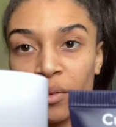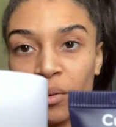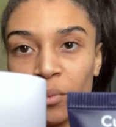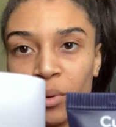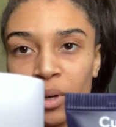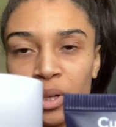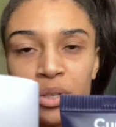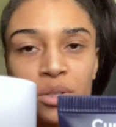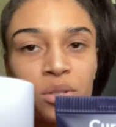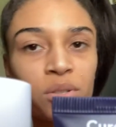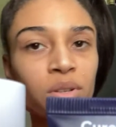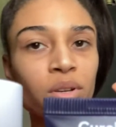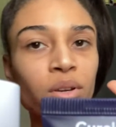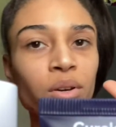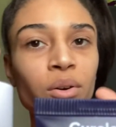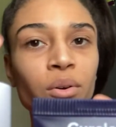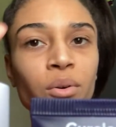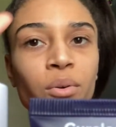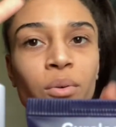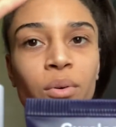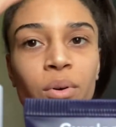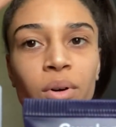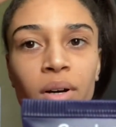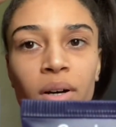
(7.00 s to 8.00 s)

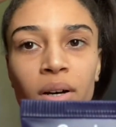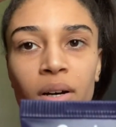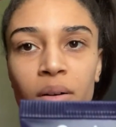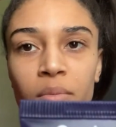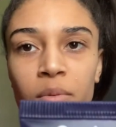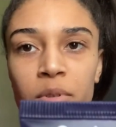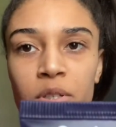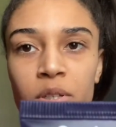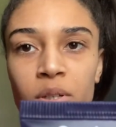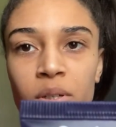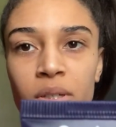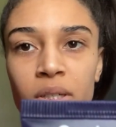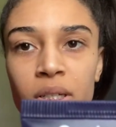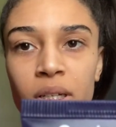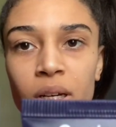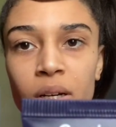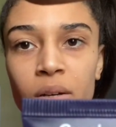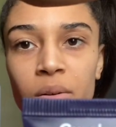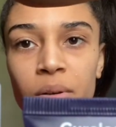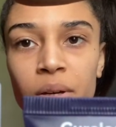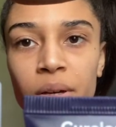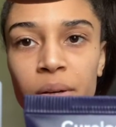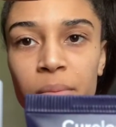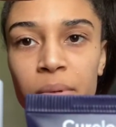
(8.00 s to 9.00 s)
everyone. As you can tell,
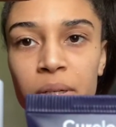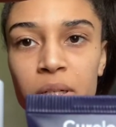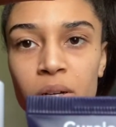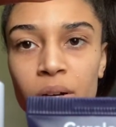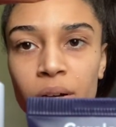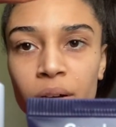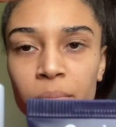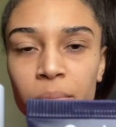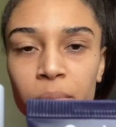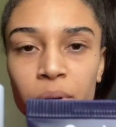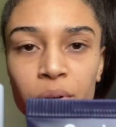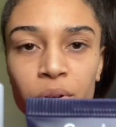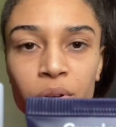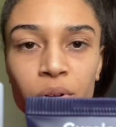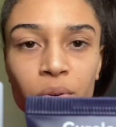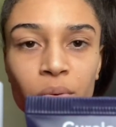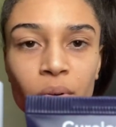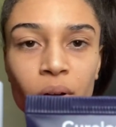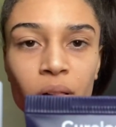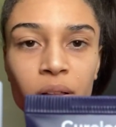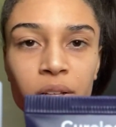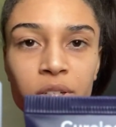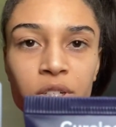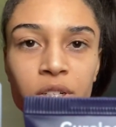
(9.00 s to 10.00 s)
I'm going to be talking about
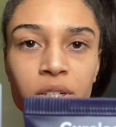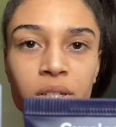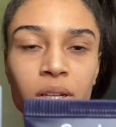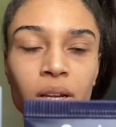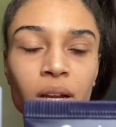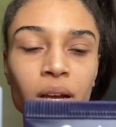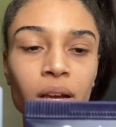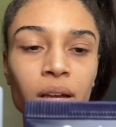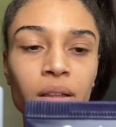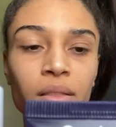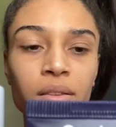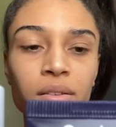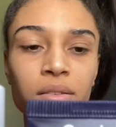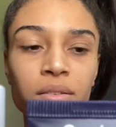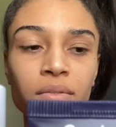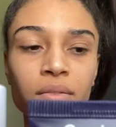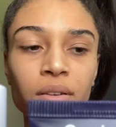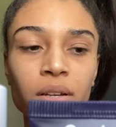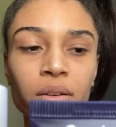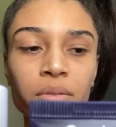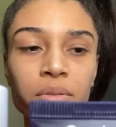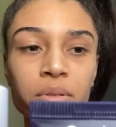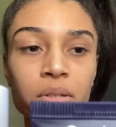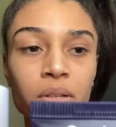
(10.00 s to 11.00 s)
Curology today. This
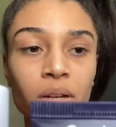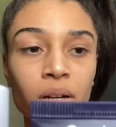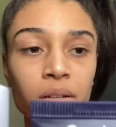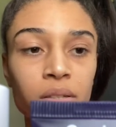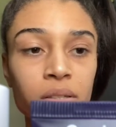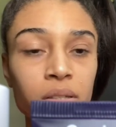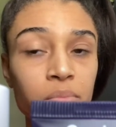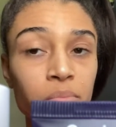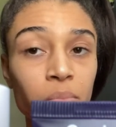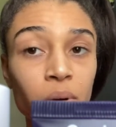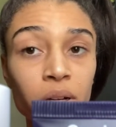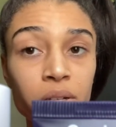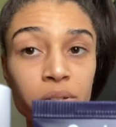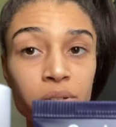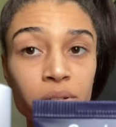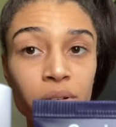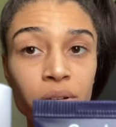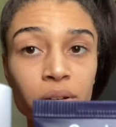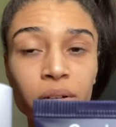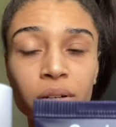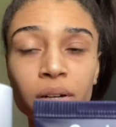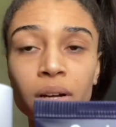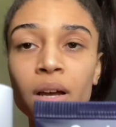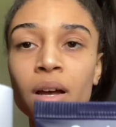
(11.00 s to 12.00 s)
video is not
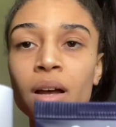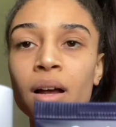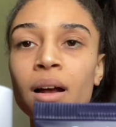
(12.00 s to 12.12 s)
sponsored.